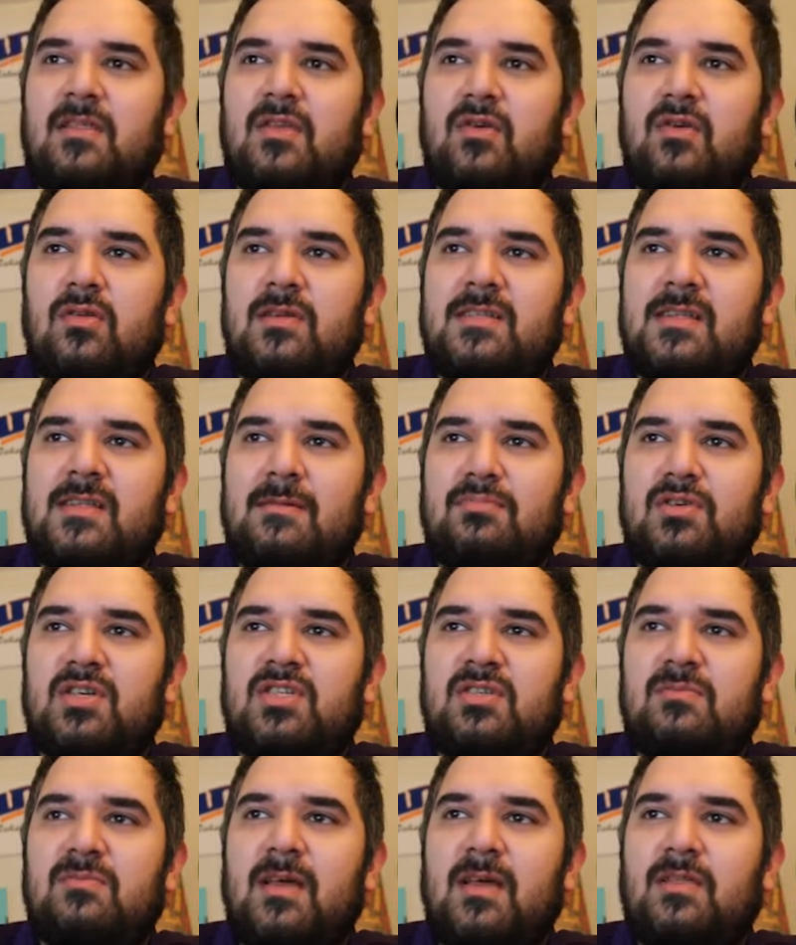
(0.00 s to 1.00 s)
The only
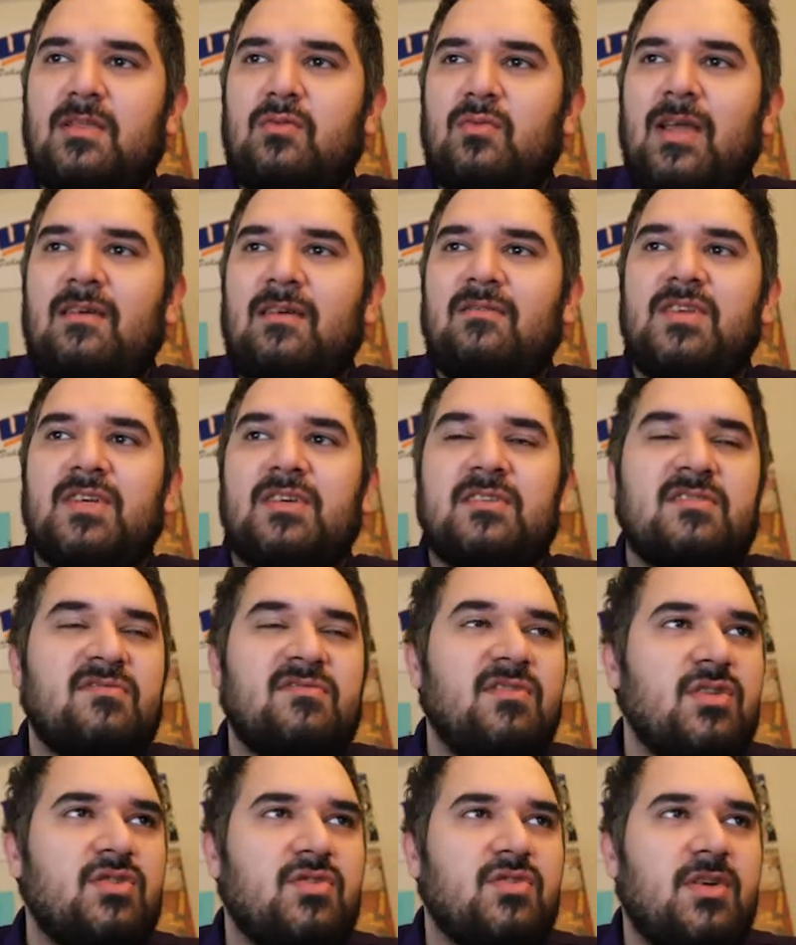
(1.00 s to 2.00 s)
separation method we have here is
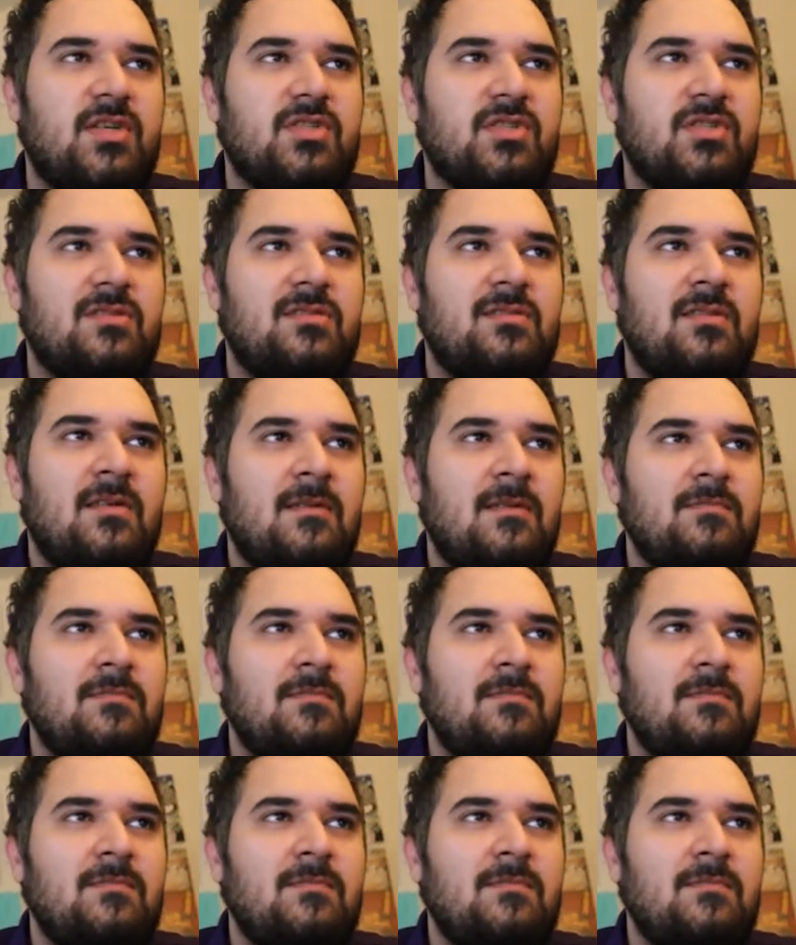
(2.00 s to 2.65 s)
filtration.